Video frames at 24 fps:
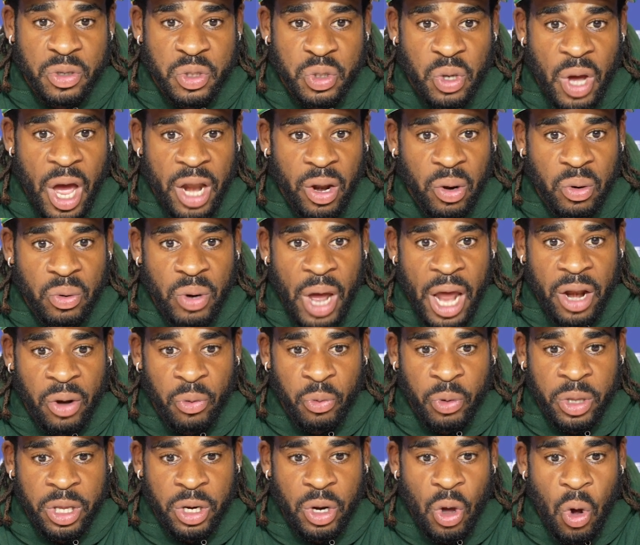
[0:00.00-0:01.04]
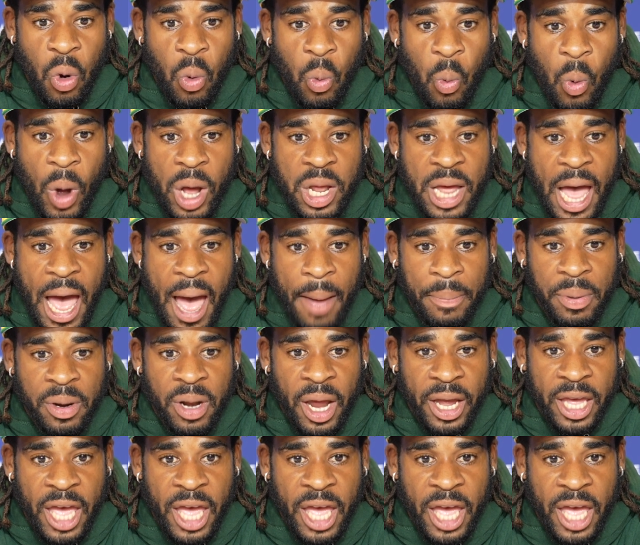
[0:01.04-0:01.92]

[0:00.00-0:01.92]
So I don't really know what happened.